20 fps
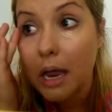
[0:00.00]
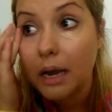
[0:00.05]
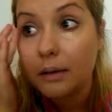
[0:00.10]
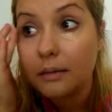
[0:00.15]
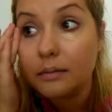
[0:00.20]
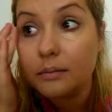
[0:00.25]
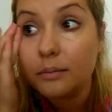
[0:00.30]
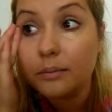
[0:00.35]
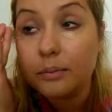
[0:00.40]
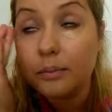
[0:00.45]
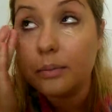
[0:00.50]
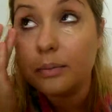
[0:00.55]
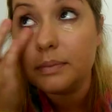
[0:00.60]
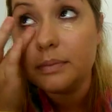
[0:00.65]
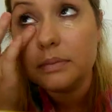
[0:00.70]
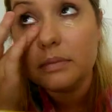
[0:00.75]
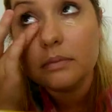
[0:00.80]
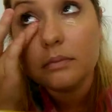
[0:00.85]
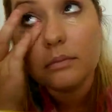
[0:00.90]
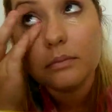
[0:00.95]

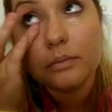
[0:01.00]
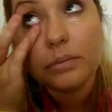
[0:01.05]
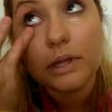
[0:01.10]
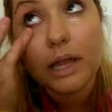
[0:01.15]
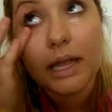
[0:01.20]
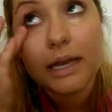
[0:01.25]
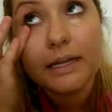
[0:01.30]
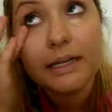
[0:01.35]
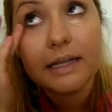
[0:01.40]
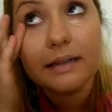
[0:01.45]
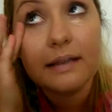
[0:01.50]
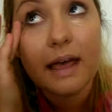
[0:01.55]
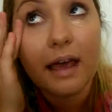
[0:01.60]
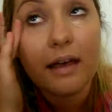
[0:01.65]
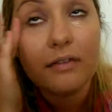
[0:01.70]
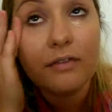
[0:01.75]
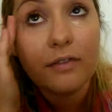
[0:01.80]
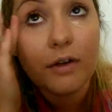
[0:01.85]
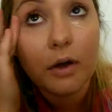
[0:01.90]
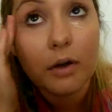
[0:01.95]
and blend in
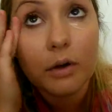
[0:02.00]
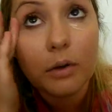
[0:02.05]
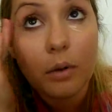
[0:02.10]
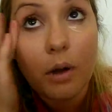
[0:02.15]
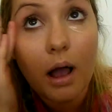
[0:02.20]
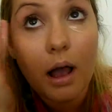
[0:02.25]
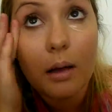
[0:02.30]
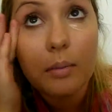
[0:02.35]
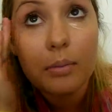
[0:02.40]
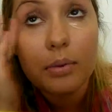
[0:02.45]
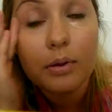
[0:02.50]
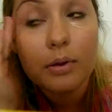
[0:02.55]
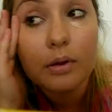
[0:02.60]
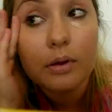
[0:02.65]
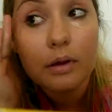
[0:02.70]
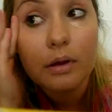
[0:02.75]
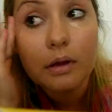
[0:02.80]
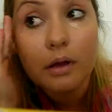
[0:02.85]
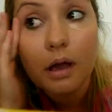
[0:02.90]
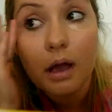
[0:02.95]
that Photo Op
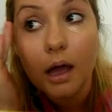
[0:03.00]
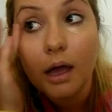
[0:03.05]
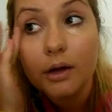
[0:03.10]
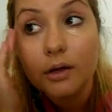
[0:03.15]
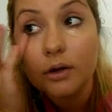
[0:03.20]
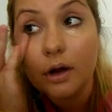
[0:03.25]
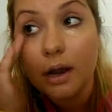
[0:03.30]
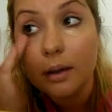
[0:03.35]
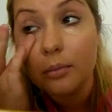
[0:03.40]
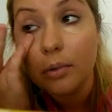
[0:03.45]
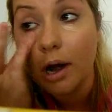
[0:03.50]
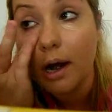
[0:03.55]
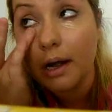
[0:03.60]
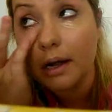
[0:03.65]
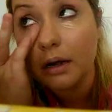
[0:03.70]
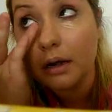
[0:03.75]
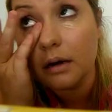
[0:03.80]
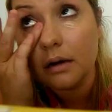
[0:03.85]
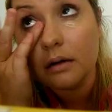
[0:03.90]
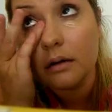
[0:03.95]
Under Eye
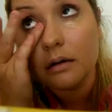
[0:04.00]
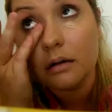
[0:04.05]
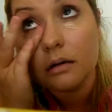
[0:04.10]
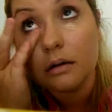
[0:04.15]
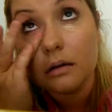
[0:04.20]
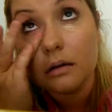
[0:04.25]
Brightener.